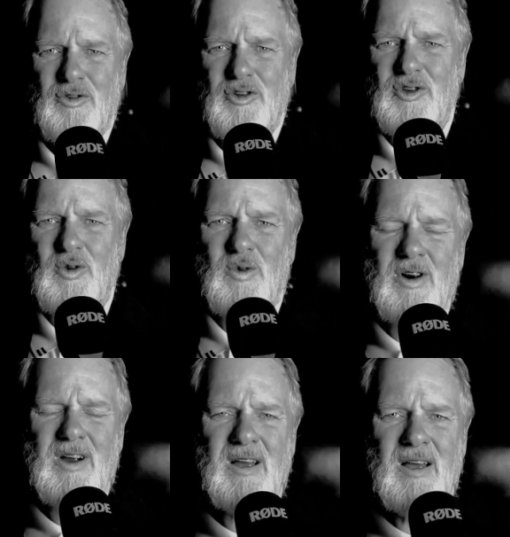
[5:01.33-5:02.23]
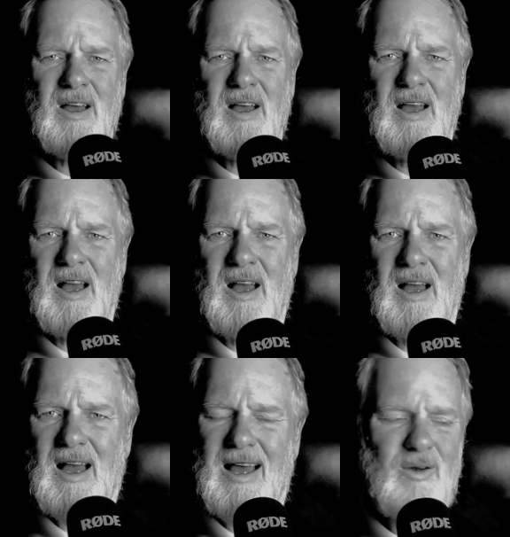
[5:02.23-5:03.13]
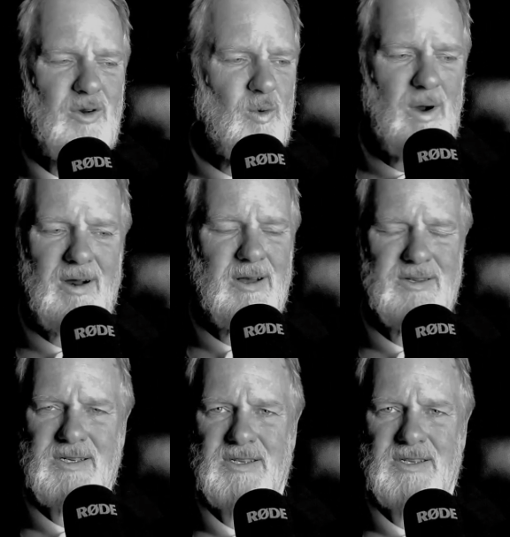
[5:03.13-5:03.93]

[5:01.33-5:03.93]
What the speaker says: New York. I don't know where else he's